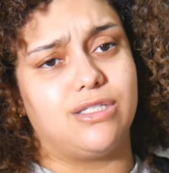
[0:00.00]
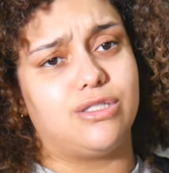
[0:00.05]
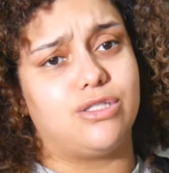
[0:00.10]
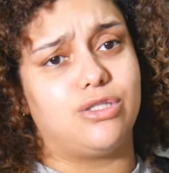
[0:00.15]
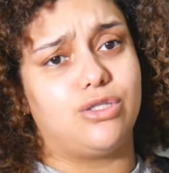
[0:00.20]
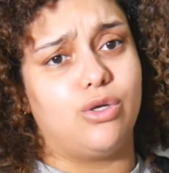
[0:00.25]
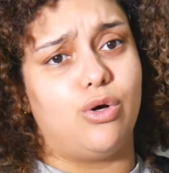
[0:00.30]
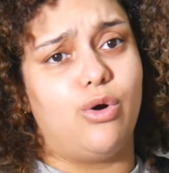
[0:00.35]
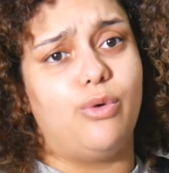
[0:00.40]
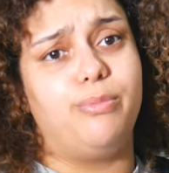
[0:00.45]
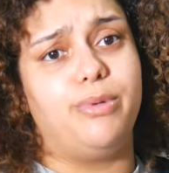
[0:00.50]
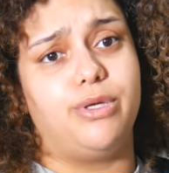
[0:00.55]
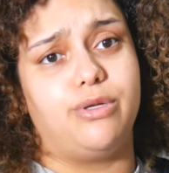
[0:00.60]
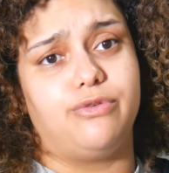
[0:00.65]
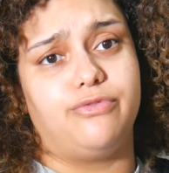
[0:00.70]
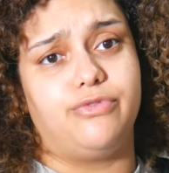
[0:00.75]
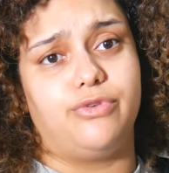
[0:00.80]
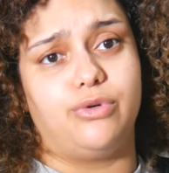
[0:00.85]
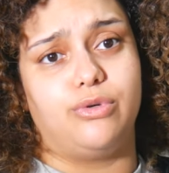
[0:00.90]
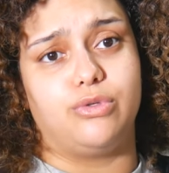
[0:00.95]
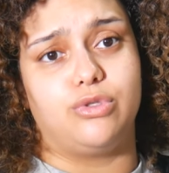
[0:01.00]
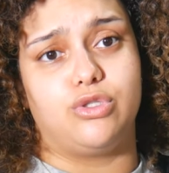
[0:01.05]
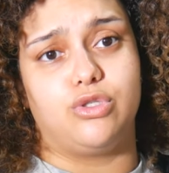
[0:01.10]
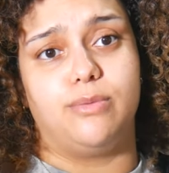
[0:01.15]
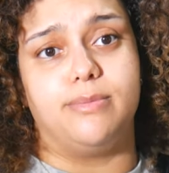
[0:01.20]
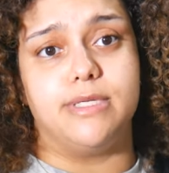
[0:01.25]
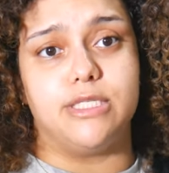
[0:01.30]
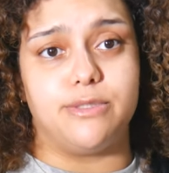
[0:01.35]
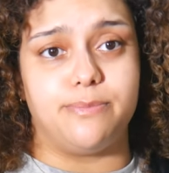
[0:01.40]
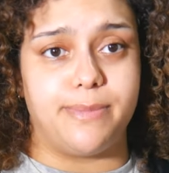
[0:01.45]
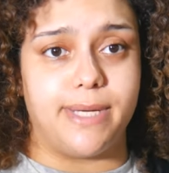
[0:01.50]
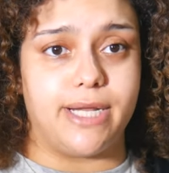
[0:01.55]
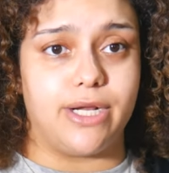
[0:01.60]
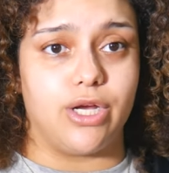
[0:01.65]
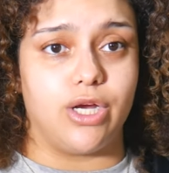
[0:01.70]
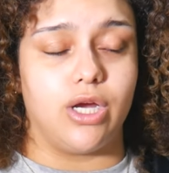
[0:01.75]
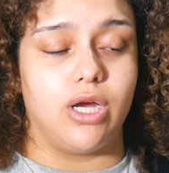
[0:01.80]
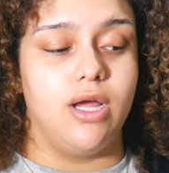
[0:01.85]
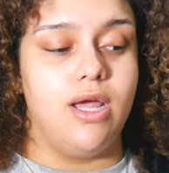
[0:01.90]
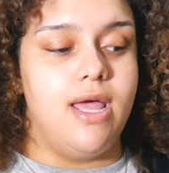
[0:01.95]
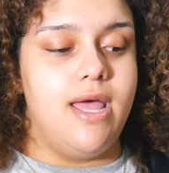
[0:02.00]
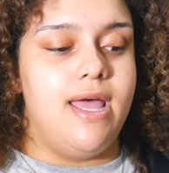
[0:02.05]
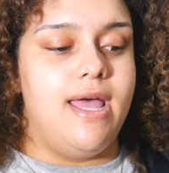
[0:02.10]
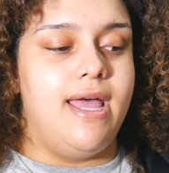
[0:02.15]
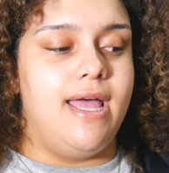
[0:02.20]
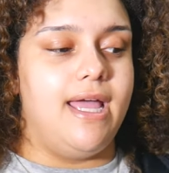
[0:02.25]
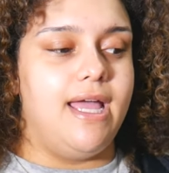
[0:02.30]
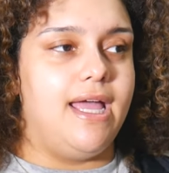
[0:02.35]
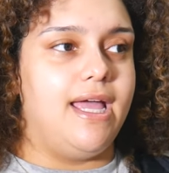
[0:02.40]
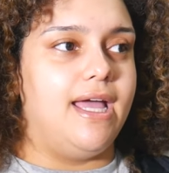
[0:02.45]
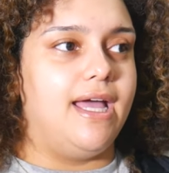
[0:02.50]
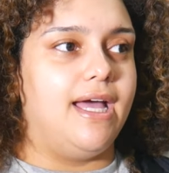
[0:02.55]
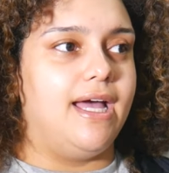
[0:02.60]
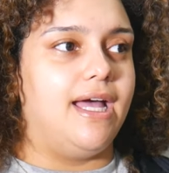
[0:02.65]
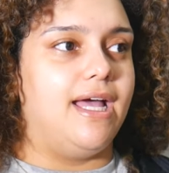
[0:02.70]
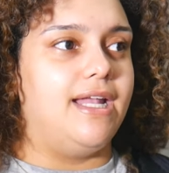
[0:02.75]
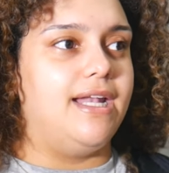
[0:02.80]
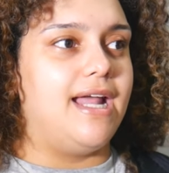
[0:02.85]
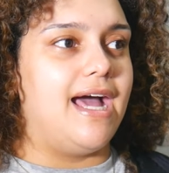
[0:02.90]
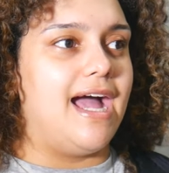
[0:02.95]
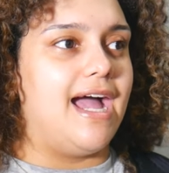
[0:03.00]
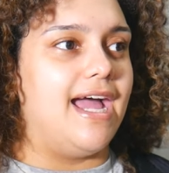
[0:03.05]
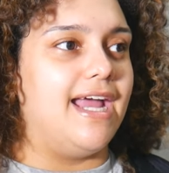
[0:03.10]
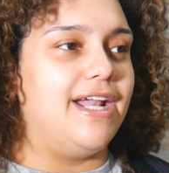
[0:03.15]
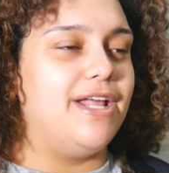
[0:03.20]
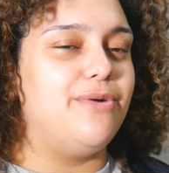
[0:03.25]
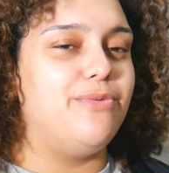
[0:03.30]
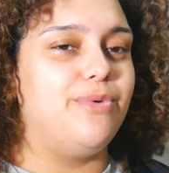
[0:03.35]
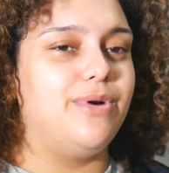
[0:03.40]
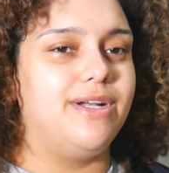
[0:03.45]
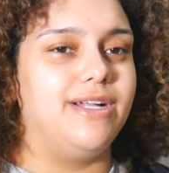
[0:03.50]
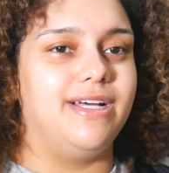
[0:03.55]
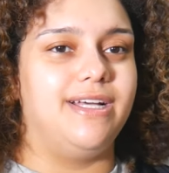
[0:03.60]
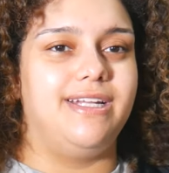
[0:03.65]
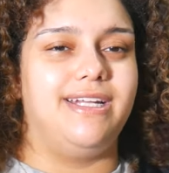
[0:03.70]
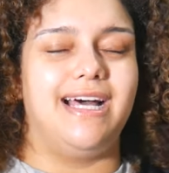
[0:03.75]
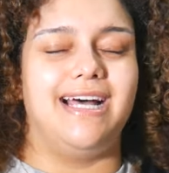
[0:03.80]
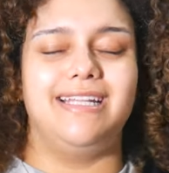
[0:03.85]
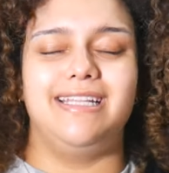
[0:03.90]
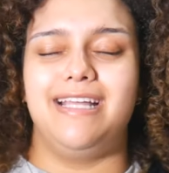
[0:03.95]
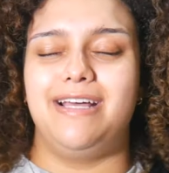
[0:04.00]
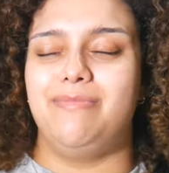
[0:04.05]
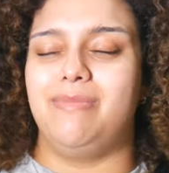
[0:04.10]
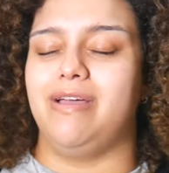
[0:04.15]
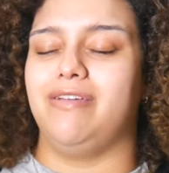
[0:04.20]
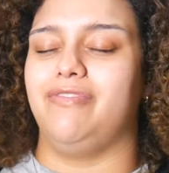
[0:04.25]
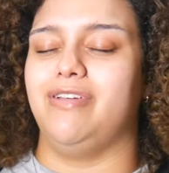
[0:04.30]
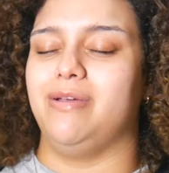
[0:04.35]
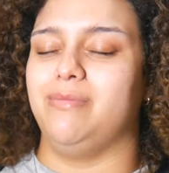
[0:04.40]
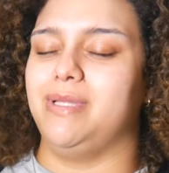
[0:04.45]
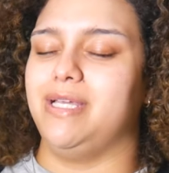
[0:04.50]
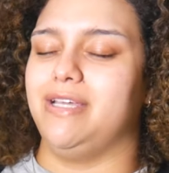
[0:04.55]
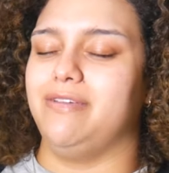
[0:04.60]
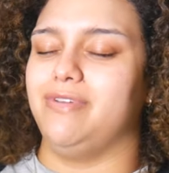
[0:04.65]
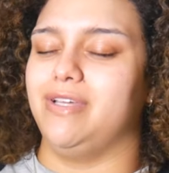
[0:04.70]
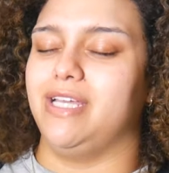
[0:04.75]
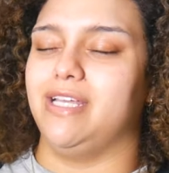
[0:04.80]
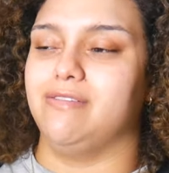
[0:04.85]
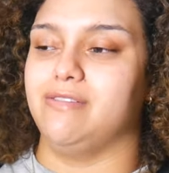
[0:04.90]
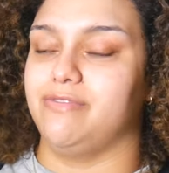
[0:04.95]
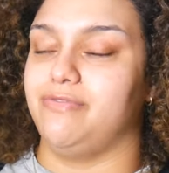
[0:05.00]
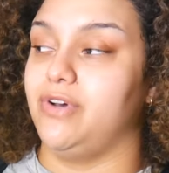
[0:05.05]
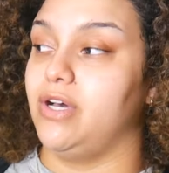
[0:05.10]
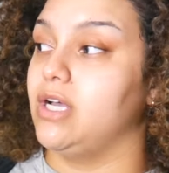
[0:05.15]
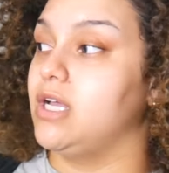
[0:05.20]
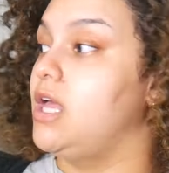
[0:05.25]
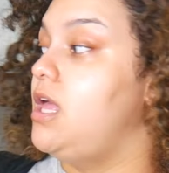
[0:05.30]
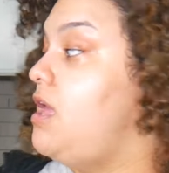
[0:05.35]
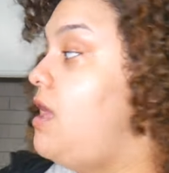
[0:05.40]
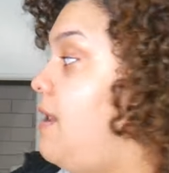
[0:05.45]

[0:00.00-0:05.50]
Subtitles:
so beautiful, so much better. And I didn't wanna, not that my family even gives a fuck,